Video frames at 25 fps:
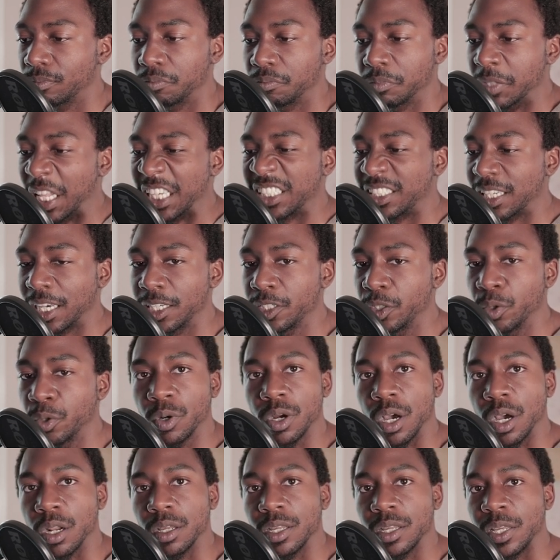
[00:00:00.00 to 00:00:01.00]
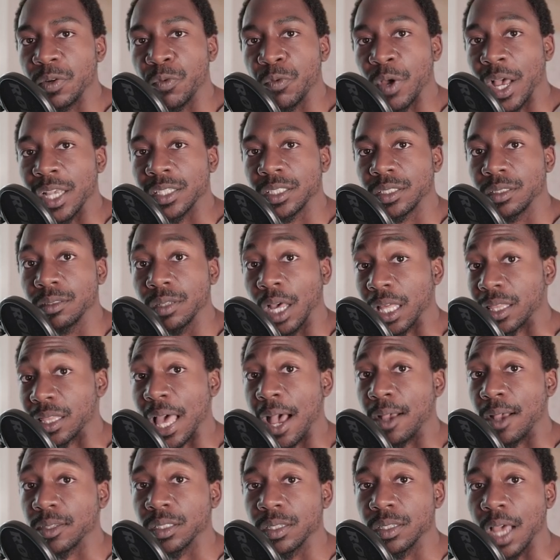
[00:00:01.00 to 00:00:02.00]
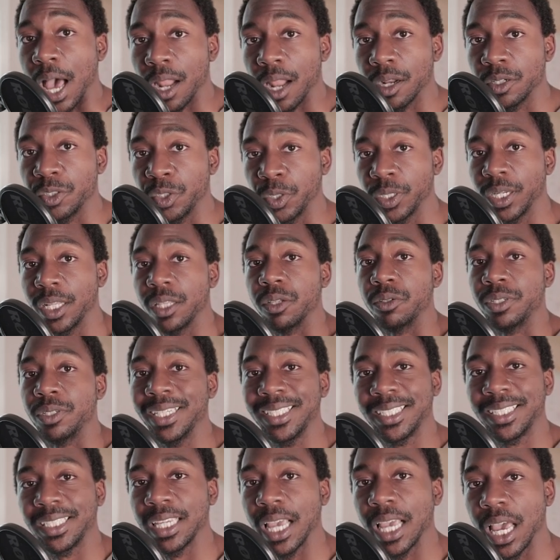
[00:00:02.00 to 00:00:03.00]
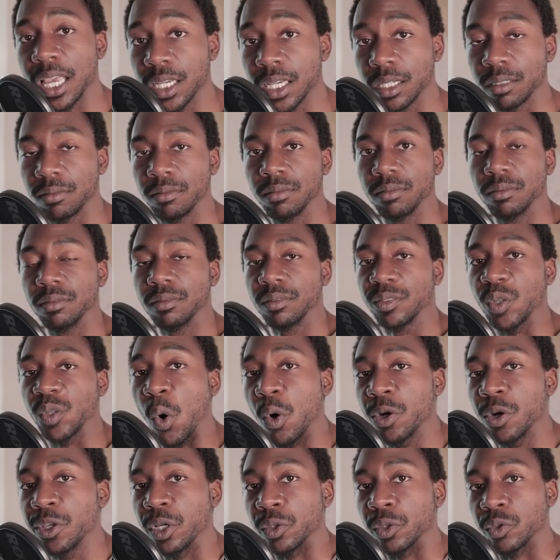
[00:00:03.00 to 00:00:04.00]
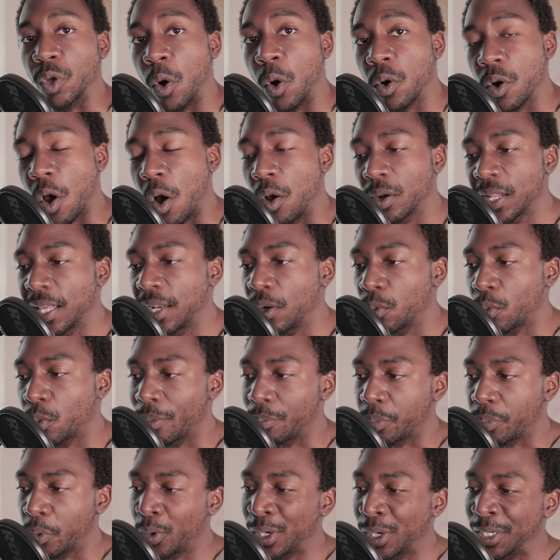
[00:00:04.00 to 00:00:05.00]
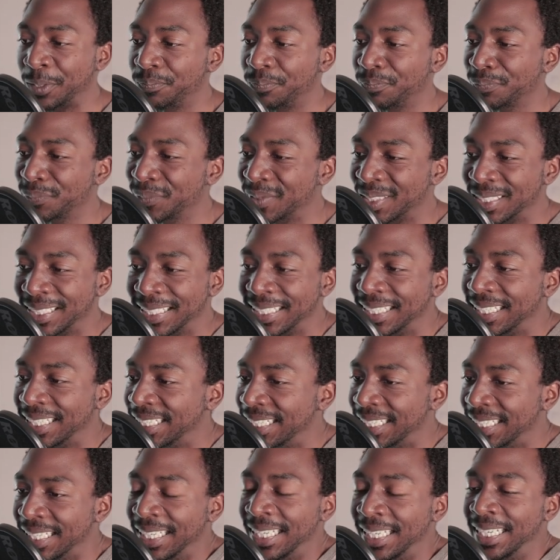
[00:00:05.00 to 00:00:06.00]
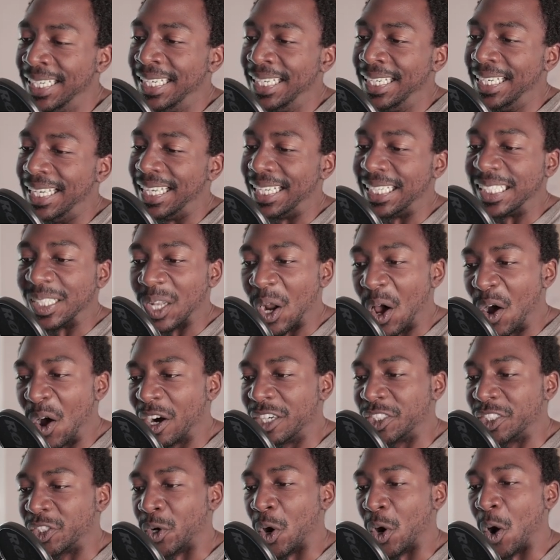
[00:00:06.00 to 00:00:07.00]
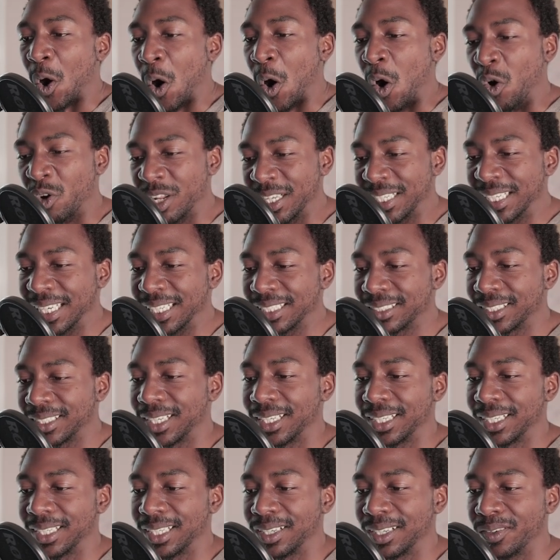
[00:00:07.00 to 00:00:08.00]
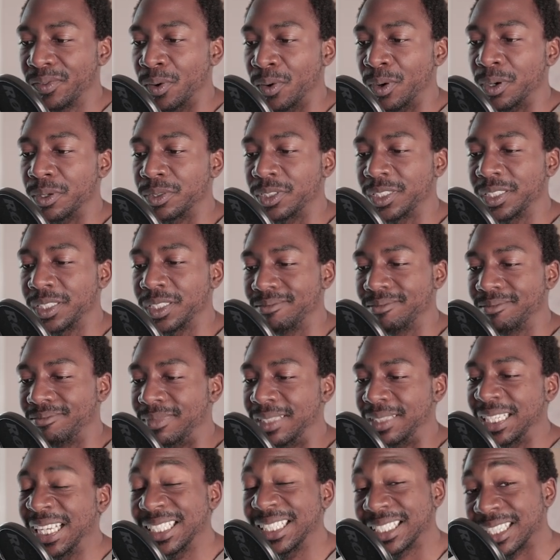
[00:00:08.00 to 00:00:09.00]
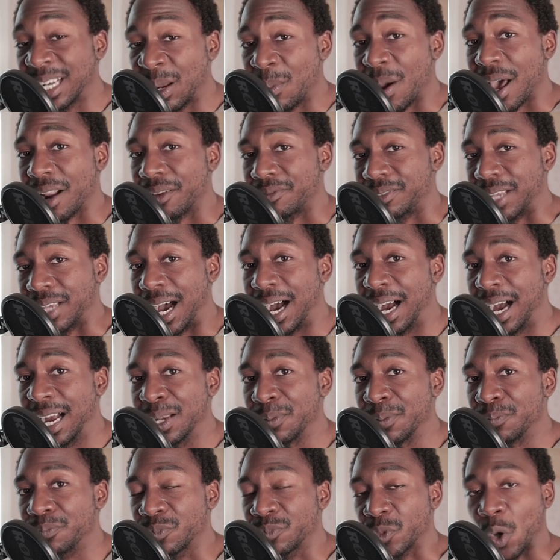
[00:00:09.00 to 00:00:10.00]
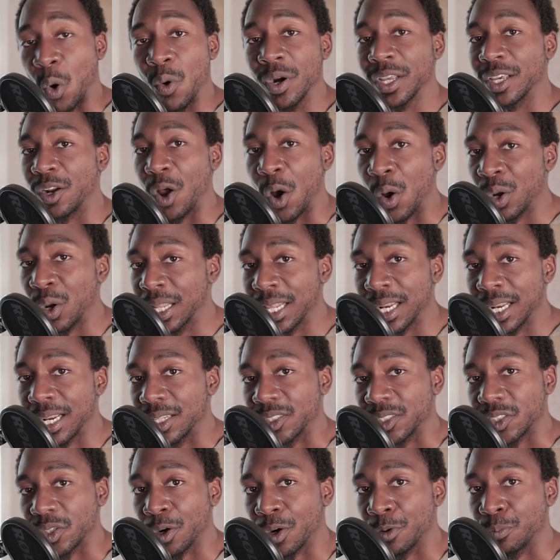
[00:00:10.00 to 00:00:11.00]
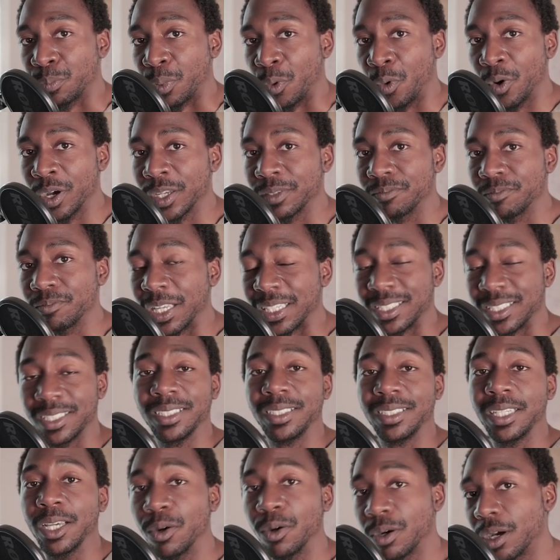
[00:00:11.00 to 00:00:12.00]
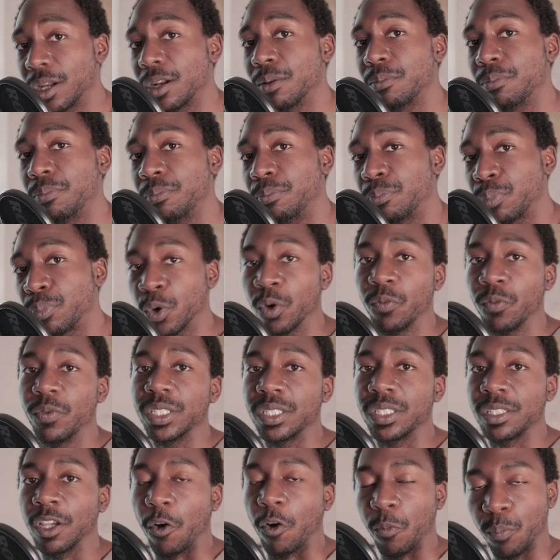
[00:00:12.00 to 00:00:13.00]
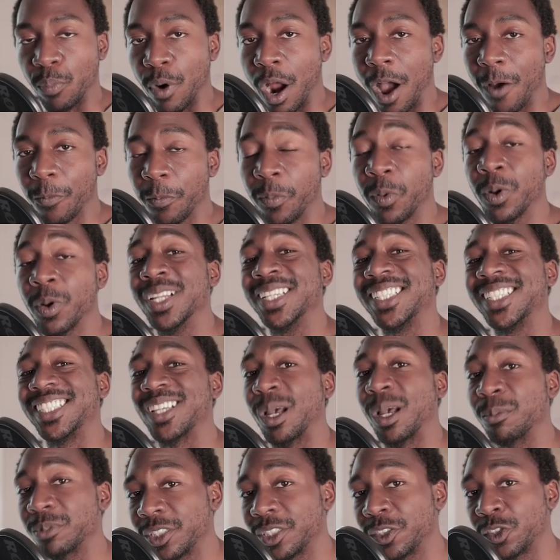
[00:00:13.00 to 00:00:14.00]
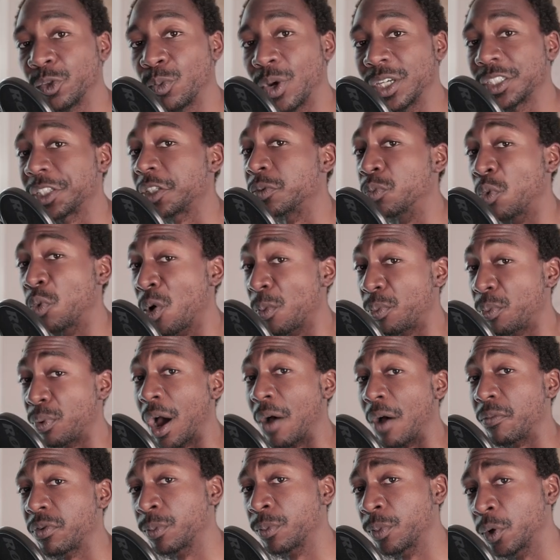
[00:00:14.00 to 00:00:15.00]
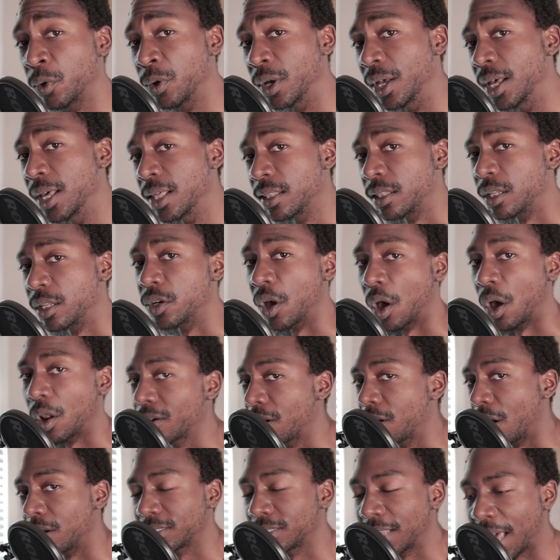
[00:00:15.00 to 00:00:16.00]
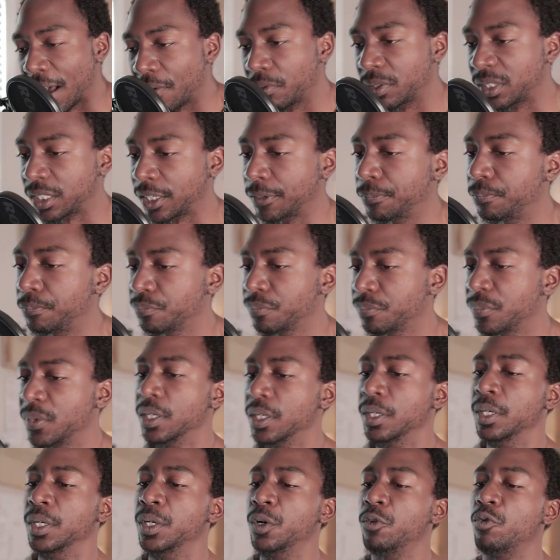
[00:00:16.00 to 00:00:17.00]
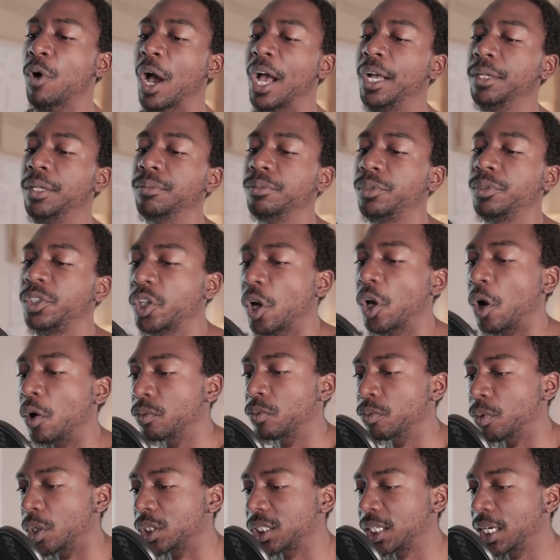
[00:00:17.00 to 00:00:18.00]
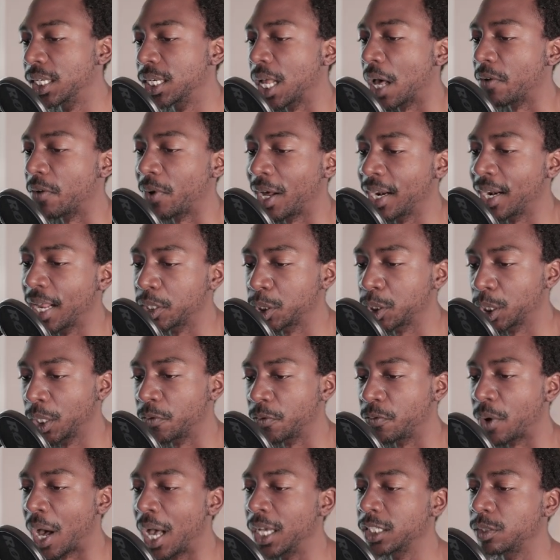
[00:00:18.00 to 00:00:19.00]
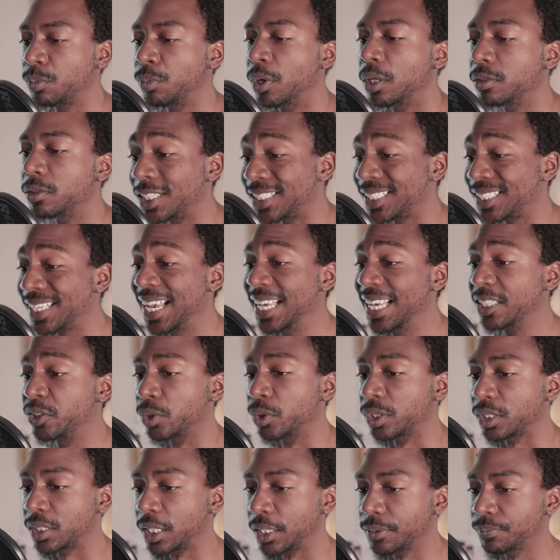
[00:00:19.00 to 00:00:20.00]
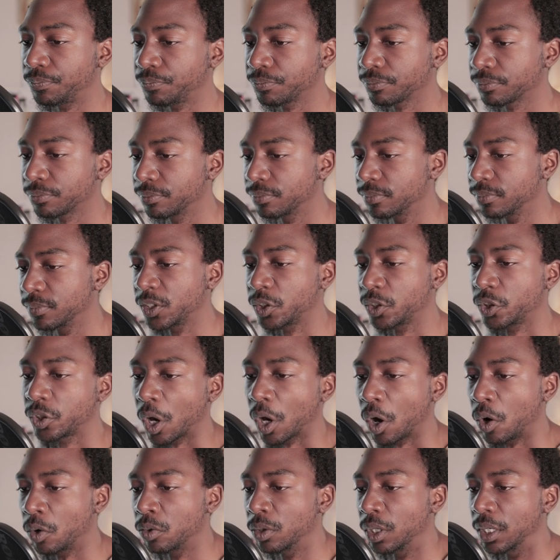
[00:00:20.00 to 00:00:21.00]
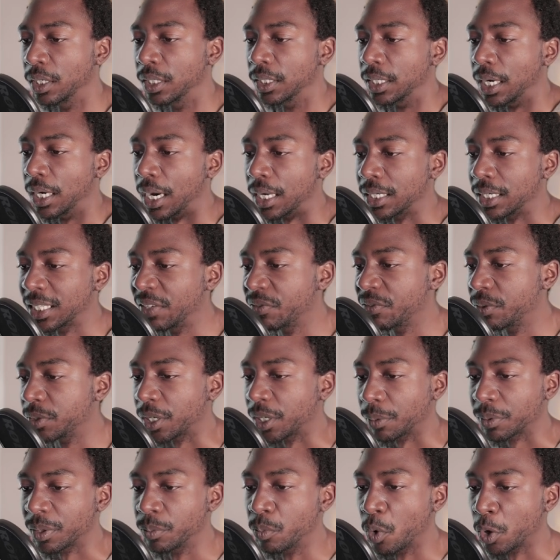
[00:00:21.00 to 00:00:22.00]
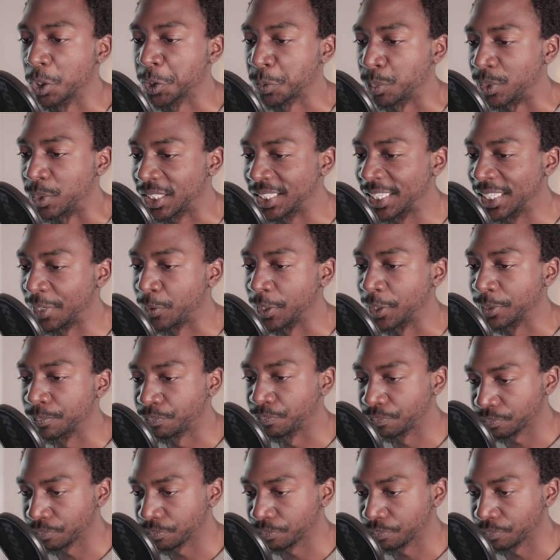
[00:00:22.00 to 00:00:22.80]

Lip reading: let's say you were going to invest $1,000, you could either DCA it or you could throw it all in at one point. As long as you're holding it for a decent amount of time, throwing it all in at a certain point is still going to prove itself profitable, in some situations more profitable than dollar cost averaging, right? So once again, not financial advice, but just interesting. So to give you something more specific,